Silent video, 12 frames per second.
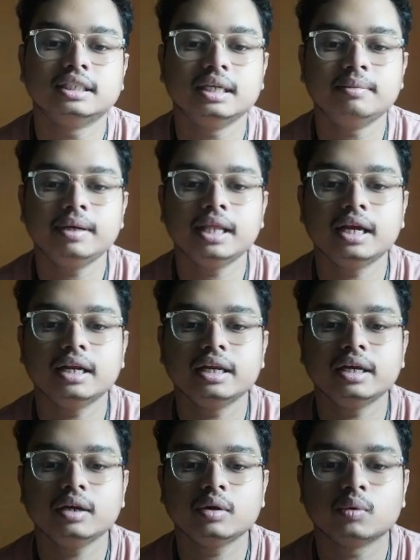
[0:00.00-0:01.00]

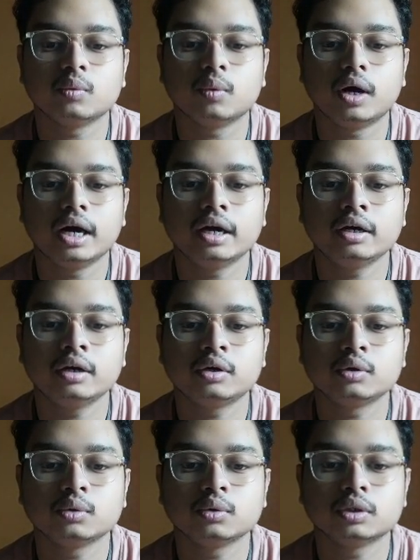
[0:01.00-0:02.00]
Similarly, 1,
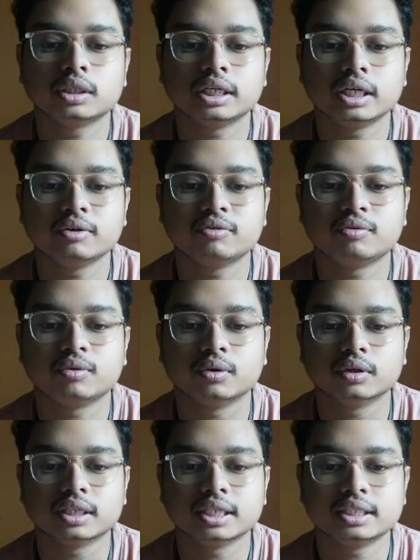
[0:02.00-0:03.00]
2, 3,
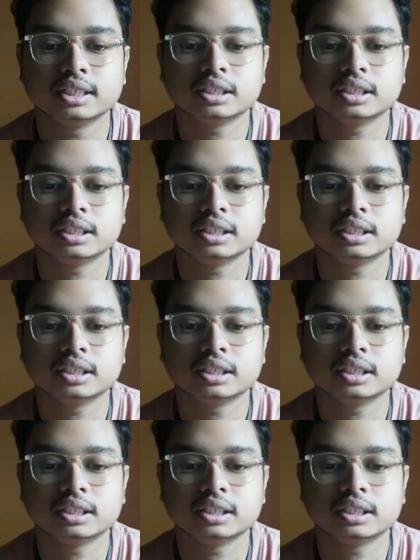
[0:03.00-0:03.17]
4. This is